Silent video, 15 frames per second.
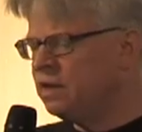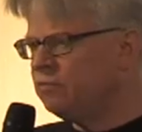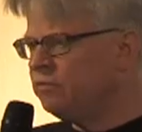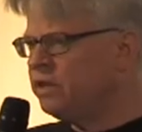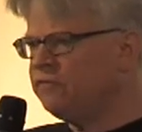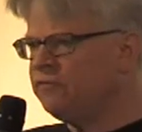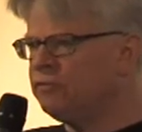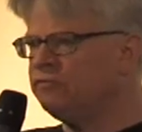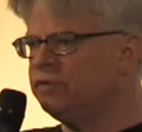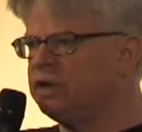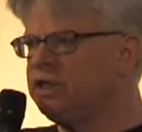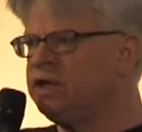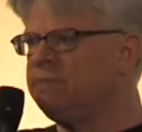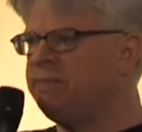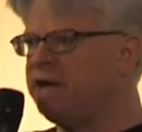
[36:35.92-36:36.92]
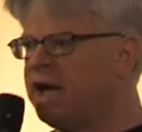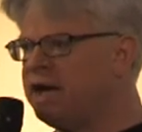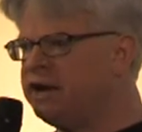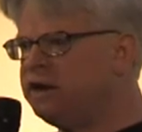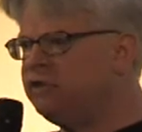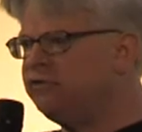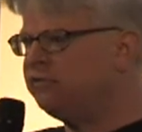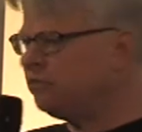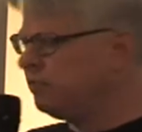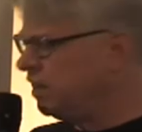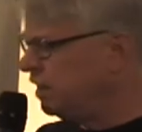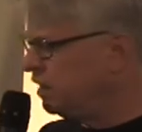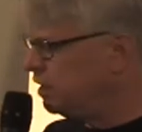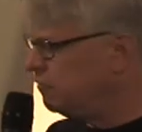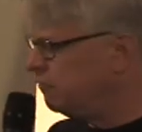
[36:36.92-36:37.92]
We have a really bad
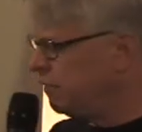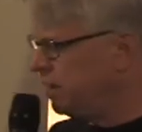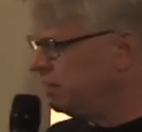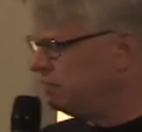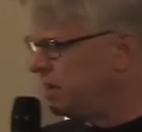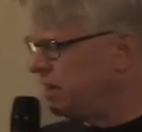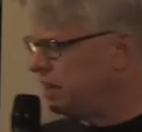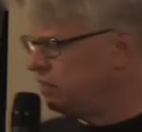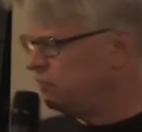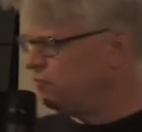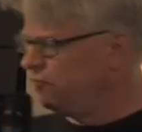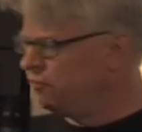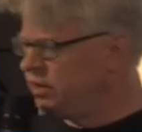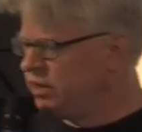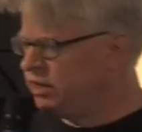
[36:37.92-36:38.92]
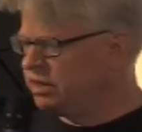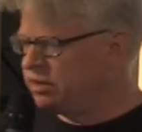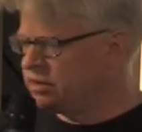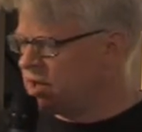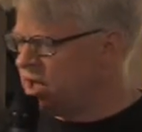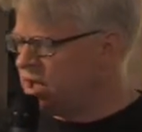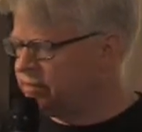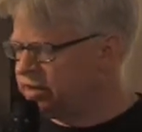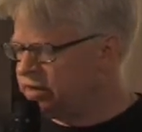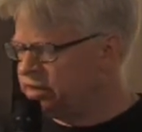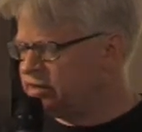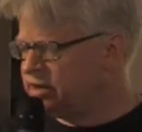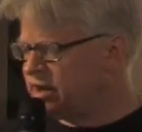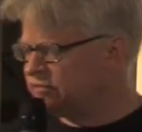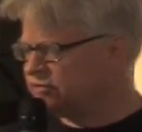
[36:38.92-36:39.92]
history of maintaining free and common
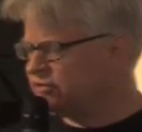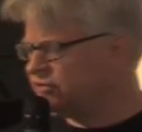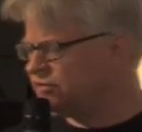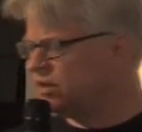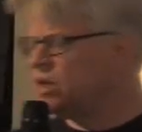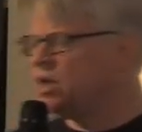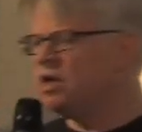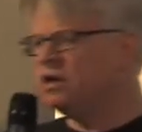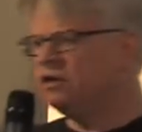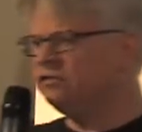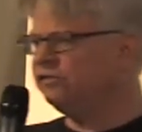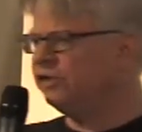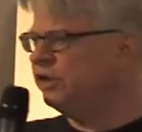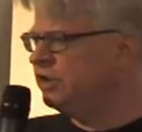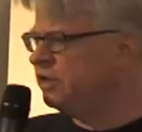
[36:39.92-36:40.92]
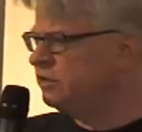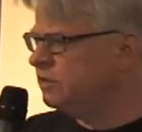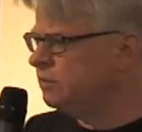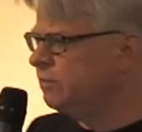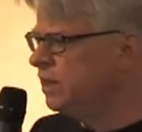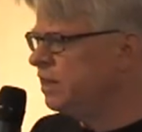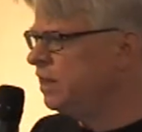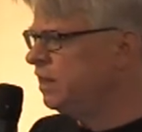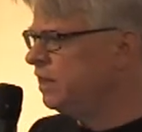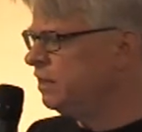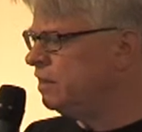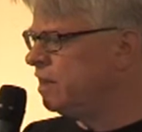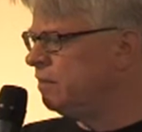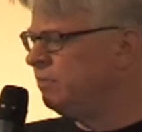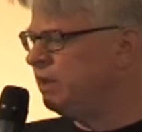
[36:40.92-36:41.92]
indexes.
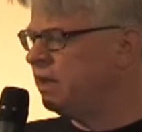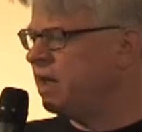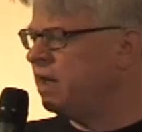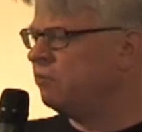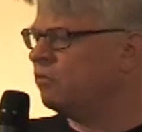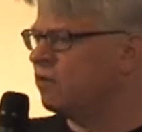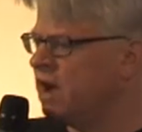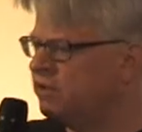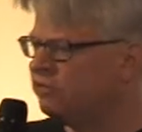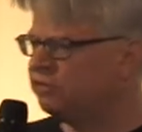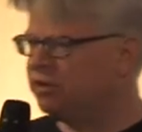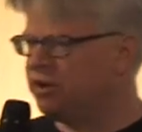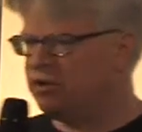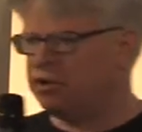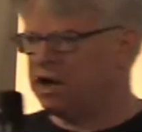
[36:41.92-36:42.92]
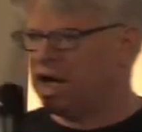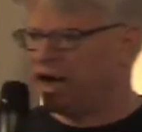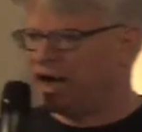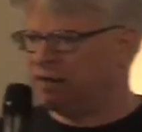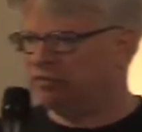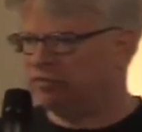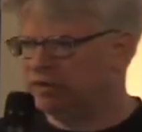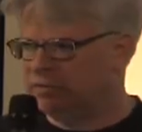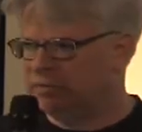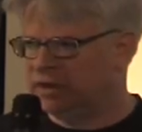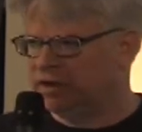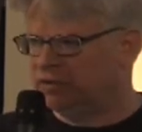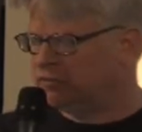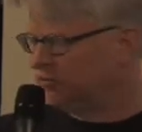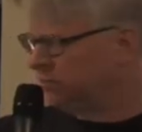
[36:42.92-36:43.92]
CDDB became Gracenote.
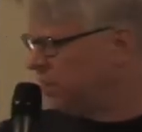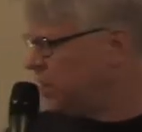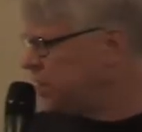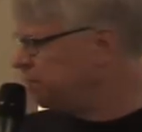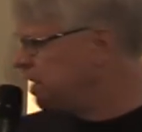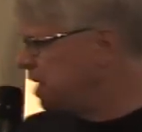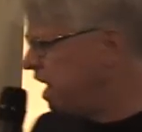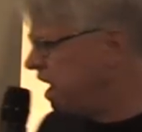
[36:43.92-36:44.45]
IMDb was bought by